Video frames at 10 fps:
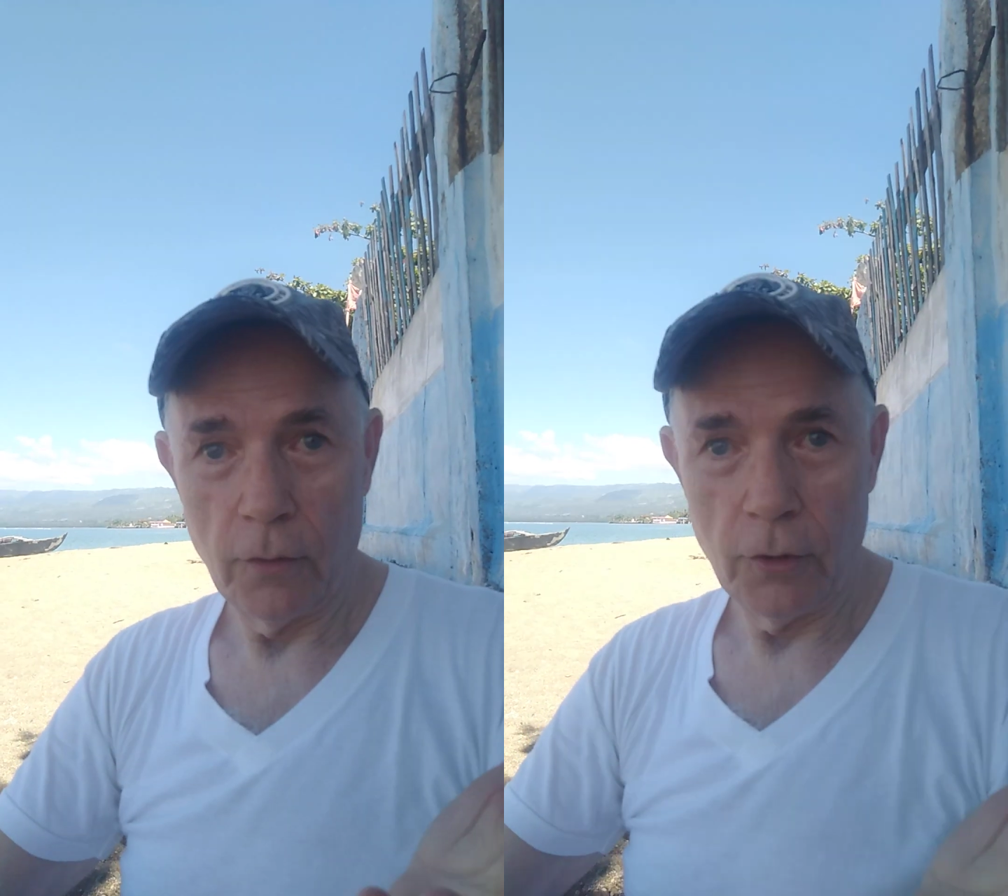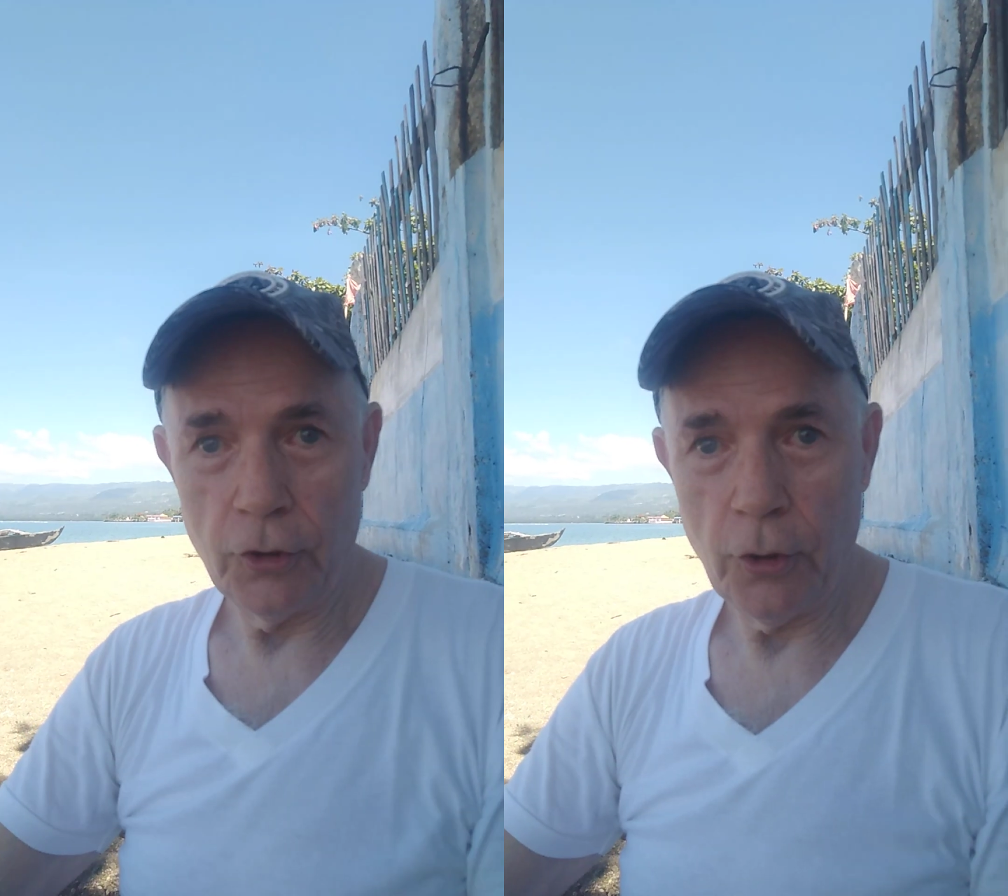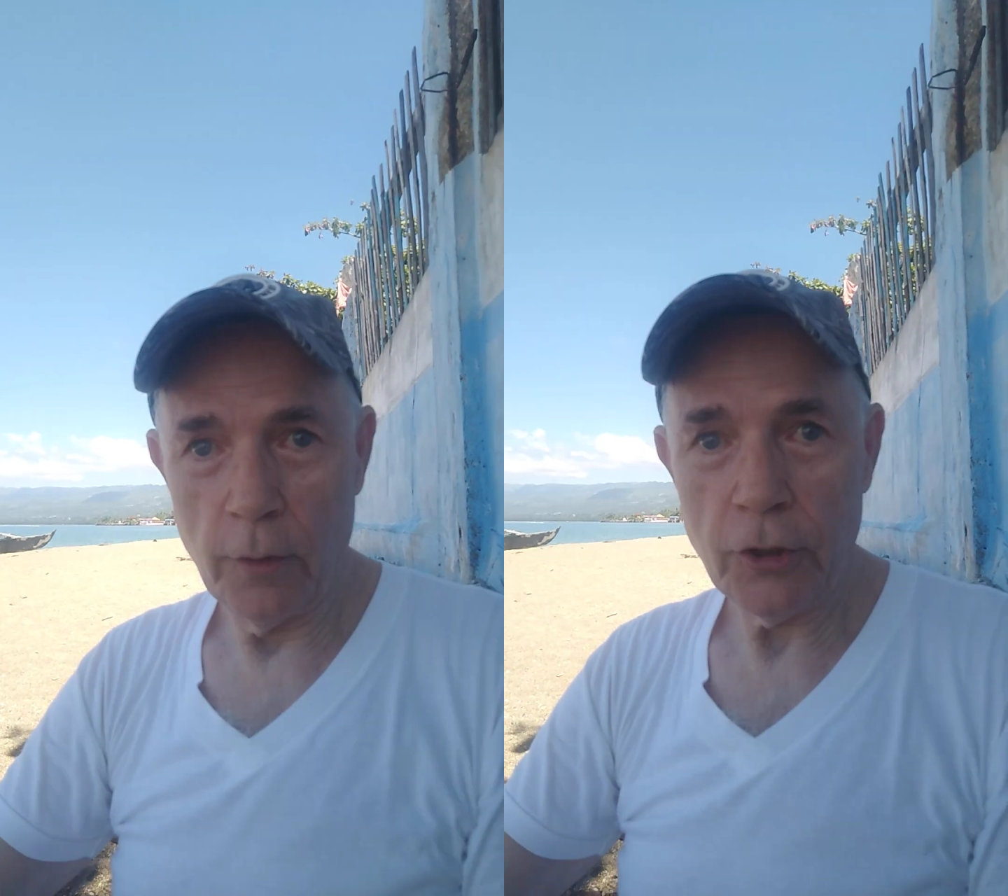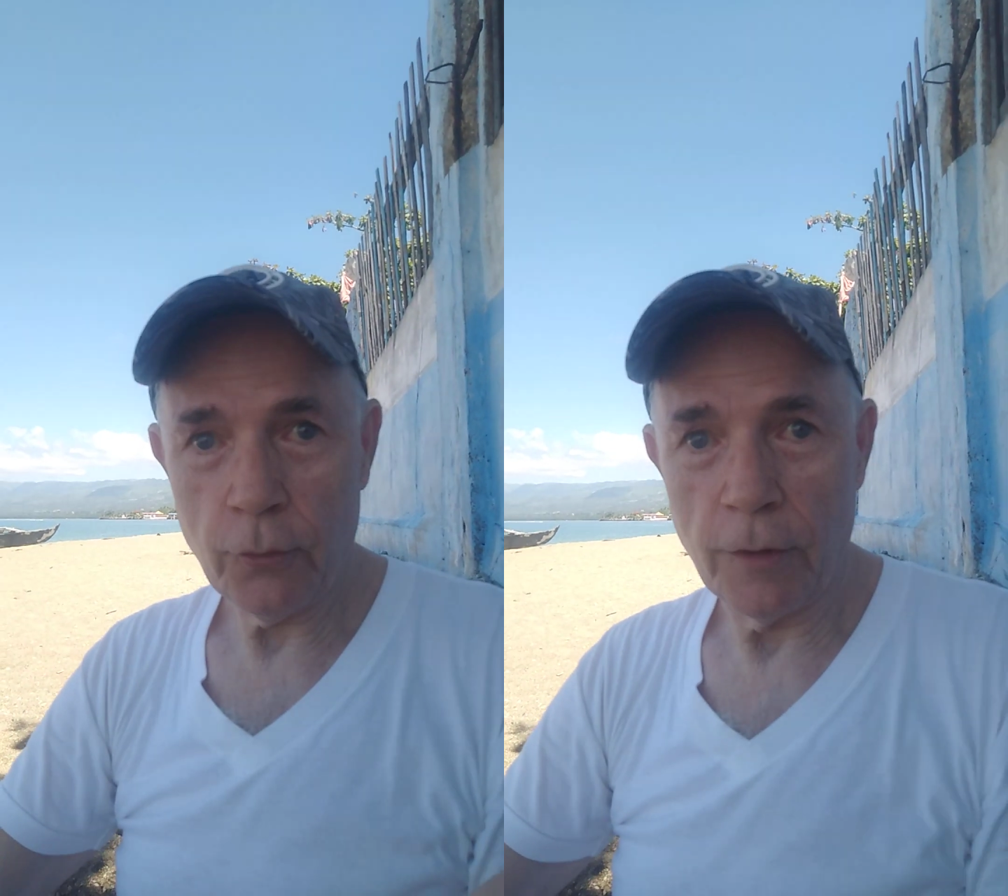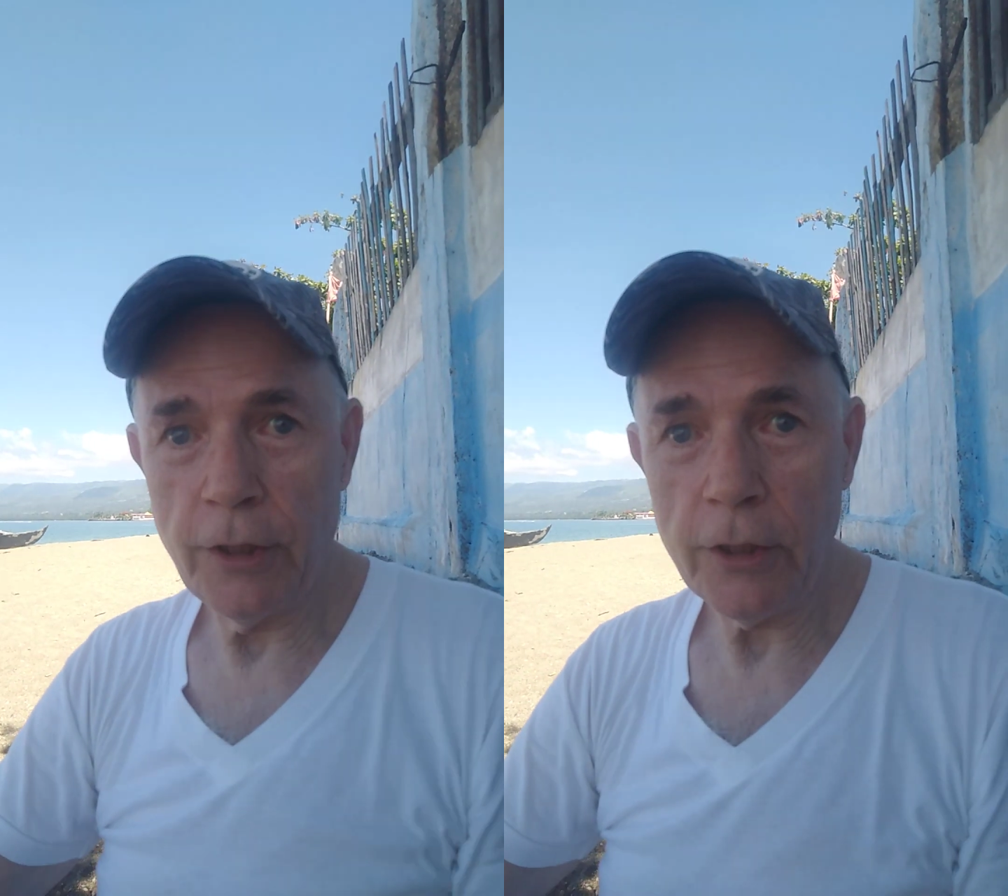the Jewish
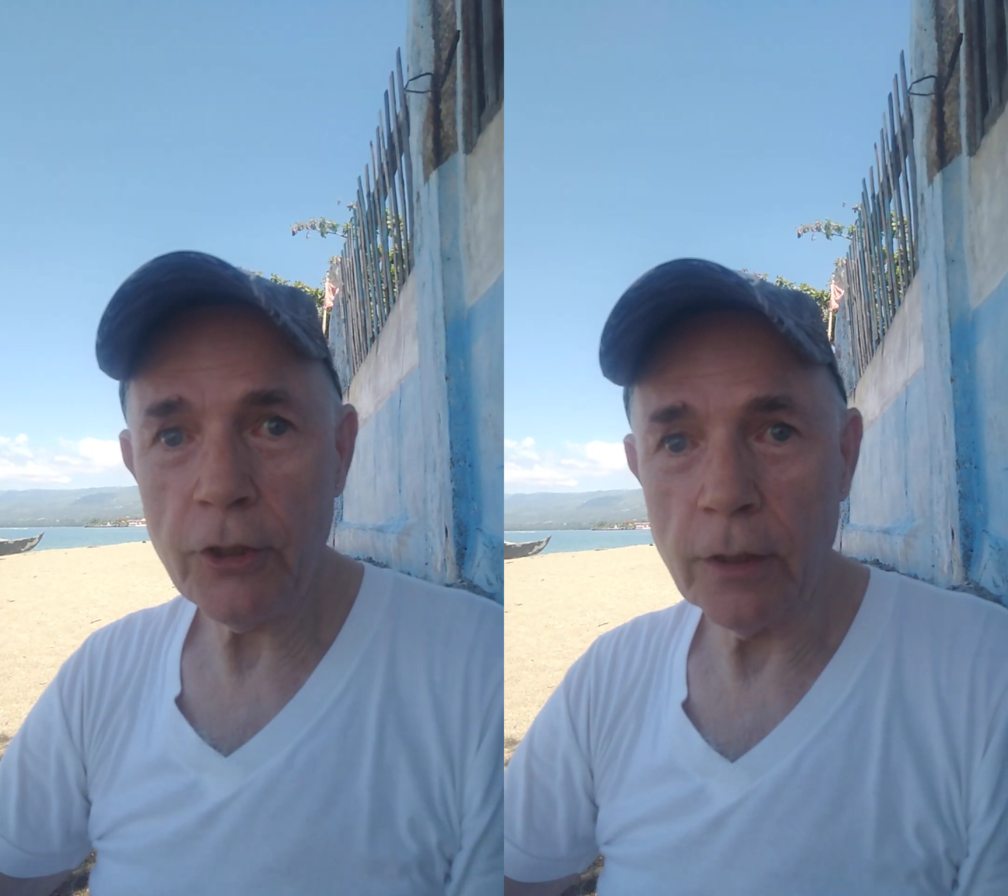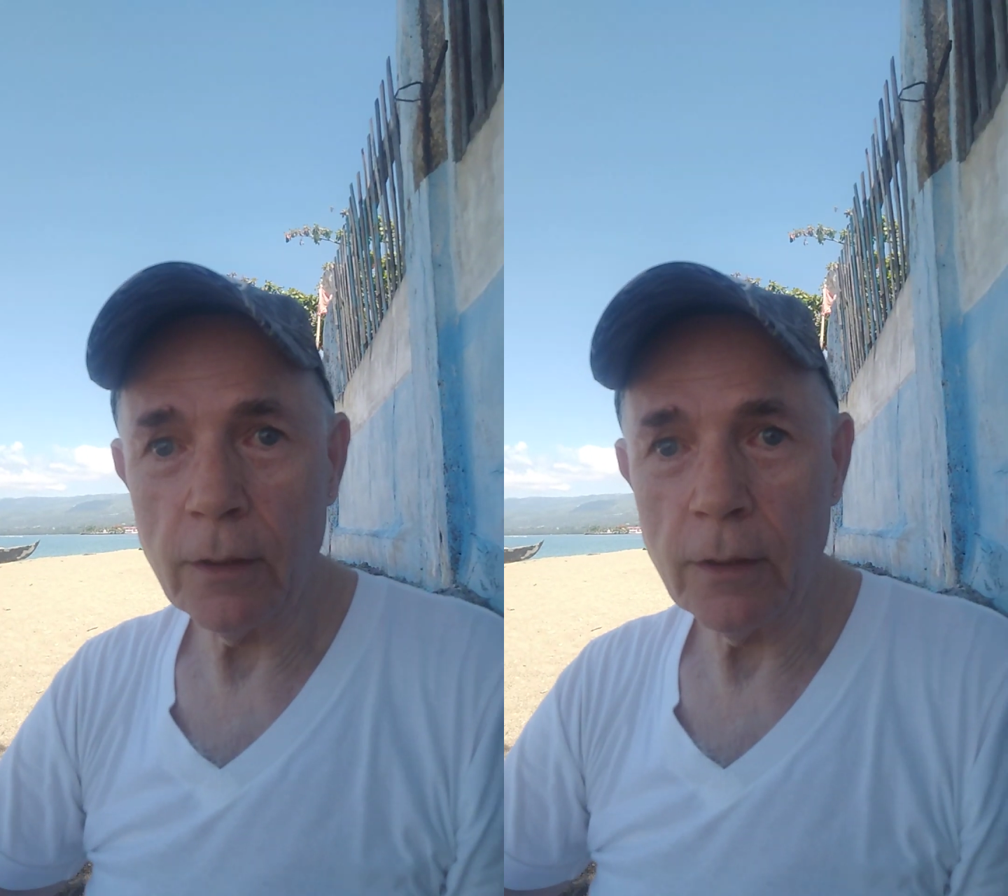tradition.